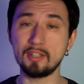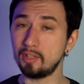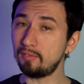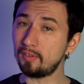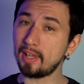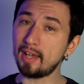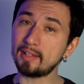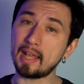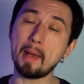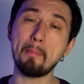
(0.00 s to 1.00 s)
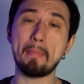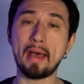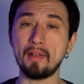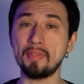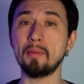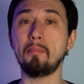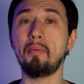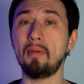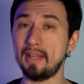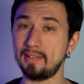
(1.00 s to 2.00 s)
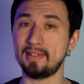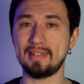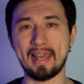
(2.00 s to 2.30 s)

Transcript: don't forget about the branded